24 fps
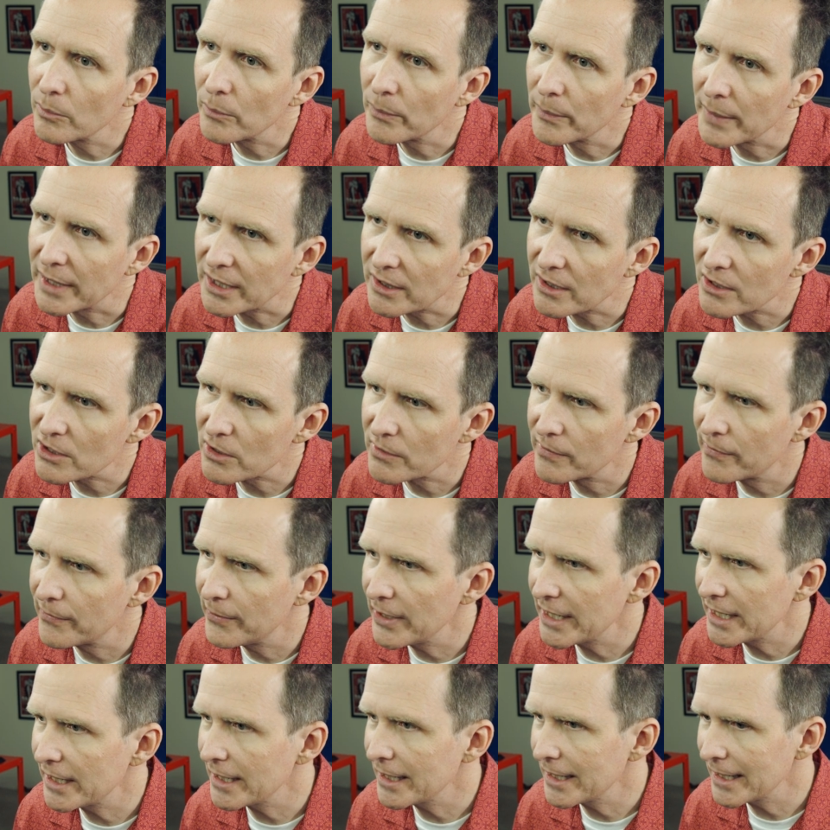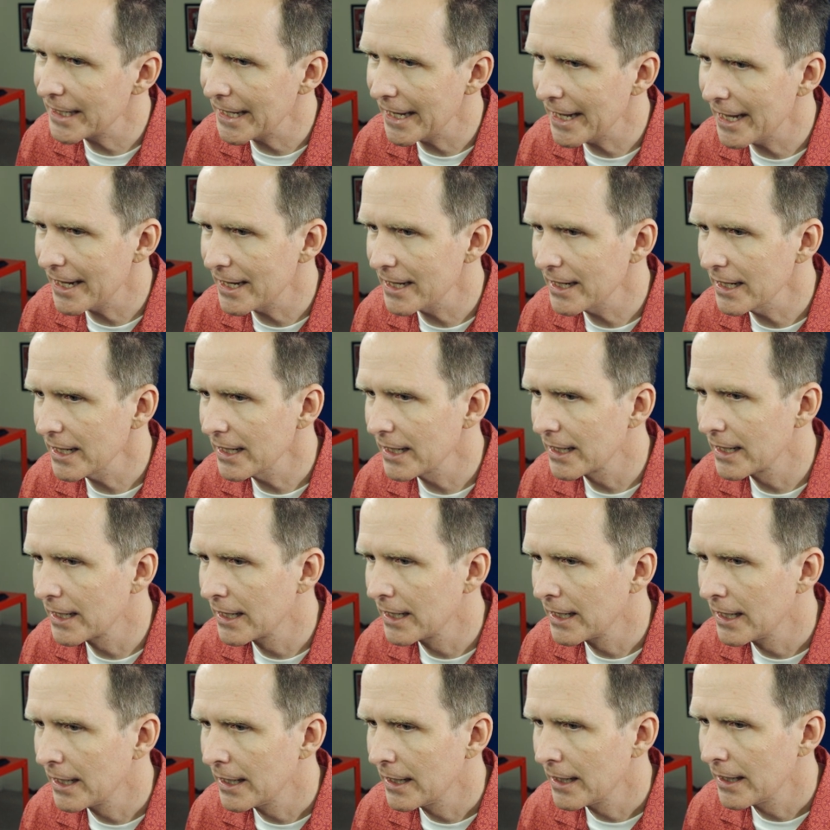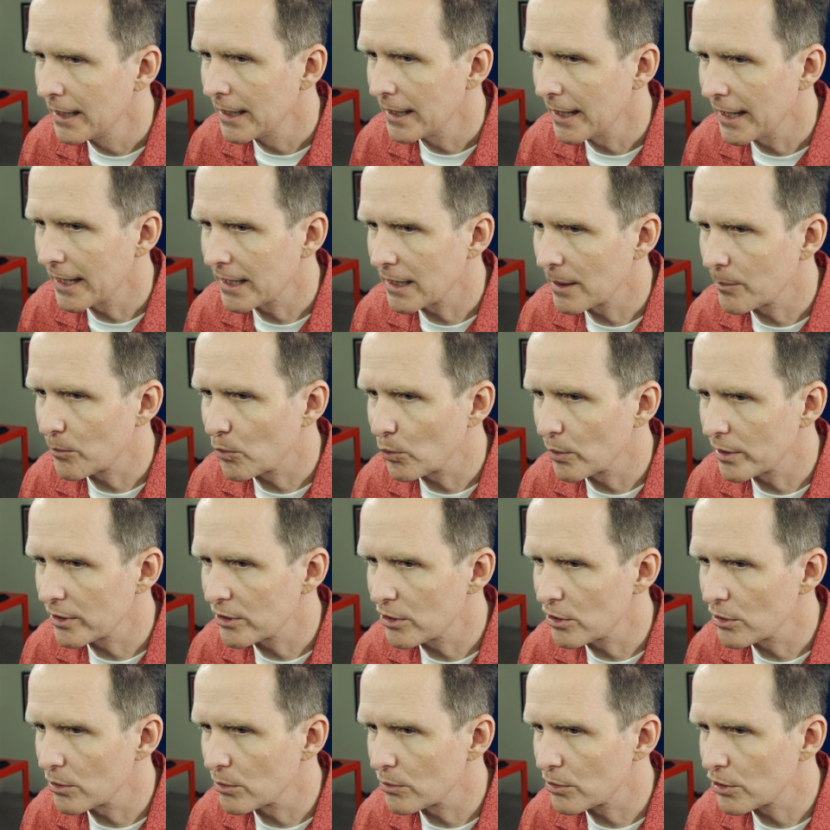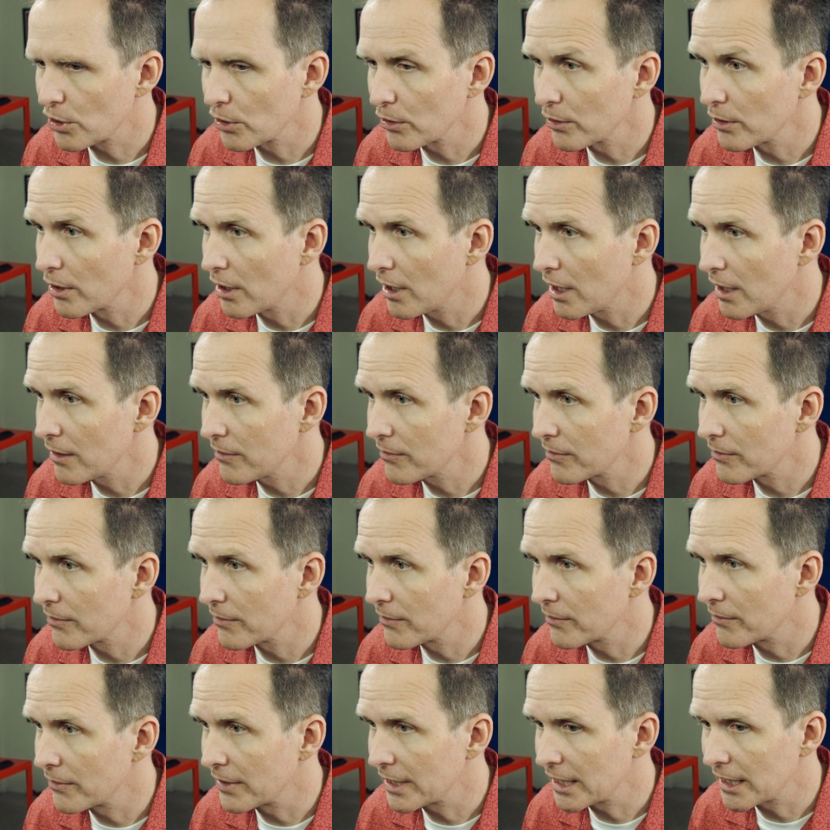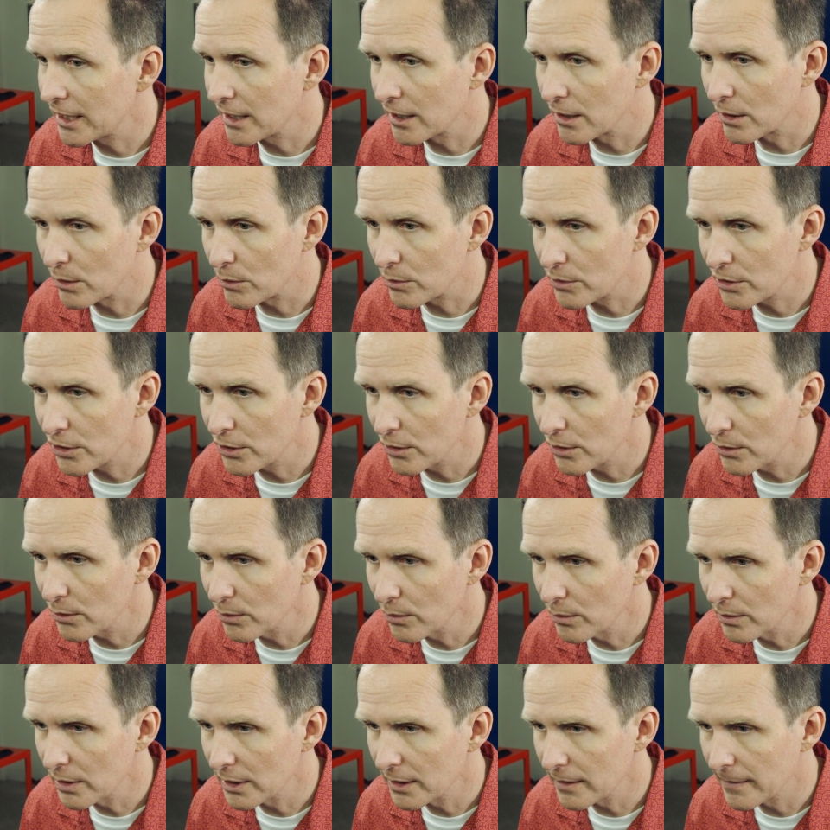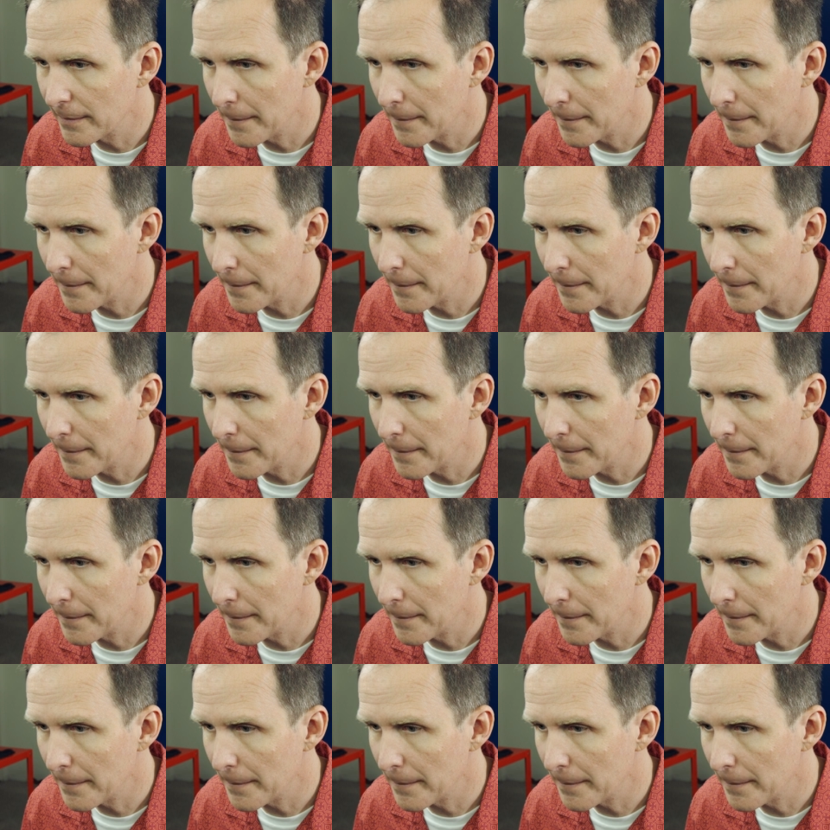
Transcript: make this fit again, and I'm going to turn off video 2.